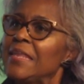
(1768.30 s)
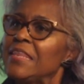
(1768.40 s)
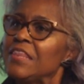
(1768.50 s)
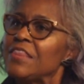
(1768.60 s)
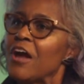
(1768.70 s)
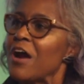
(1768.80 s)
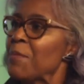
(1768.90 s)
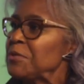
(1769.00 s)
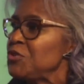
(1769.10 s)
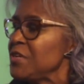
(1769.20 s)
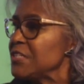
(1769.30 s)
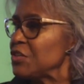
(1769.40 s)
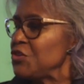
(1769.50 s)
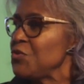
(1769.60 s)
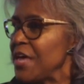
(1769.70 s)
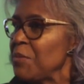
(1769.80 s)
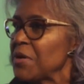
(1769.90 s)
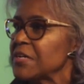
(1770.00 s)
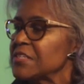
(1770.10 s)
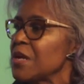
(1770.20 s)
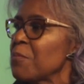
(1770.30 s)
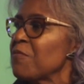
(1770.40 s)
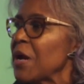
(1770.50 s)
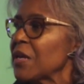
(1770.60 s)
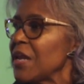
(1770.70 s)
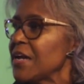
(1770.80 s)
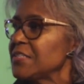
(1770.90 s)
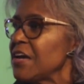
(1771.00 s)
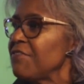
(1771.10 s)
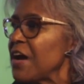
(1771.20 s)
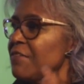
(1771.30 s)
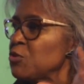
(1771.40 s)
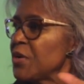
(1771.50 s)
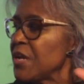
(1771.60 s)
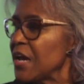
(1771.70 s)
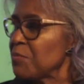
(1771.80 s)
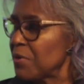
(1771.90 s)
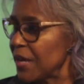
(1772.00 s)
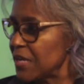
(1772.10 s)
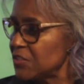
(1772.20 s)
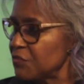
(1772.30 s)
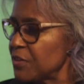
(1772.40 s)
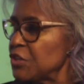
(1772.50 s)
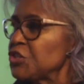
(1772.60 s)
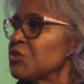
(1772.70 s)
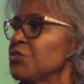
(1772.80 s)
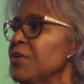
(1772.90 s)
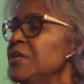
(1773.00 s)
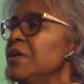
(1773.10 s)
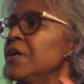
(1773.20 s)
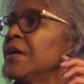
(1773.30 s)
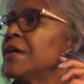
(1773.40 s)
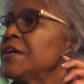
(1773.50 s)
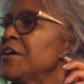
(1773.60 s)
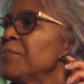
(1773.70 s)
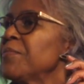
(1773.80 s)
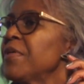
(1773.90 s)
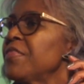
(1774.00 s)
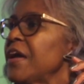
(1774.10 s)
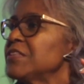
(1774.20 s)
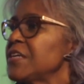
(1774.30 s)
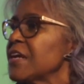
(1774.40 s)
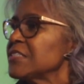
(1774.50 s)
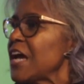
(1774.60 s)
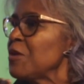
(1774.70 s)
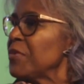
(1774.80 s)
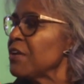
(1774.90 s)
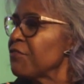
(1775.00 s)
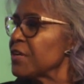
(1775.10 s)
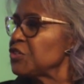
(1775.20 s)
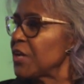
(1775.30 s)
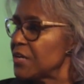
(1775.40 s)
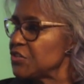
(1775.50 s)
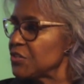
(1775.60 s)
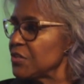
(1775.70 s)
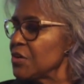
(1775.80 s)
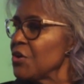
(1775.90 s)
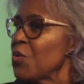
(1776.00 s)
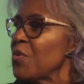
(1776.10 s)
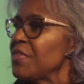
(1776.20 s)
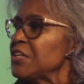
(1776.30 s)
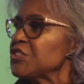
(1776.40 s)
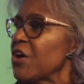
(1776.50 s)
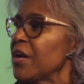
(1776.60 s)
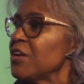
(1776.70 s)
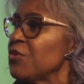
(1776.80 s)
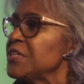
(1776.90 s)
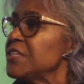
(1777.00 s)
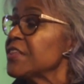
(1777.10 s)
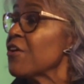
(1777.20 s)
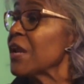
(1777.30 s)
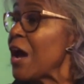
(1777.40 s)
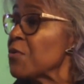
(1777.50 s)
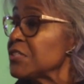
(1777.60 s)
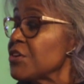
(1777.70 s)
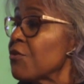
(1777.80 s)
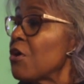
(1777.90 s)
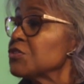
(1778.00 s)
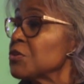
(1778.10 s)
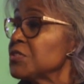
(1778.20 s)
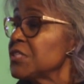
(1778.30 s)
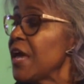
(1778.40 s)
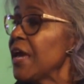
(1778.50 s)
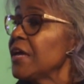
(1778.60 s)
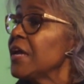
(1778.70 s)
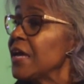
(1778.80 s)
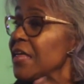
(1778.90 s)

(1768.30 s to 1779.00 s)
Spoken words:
And there are opportunities to do that because a number of my clients have 529 plans for their children. They are setting aside money for education. When they start increasing their allowance, they're also saying,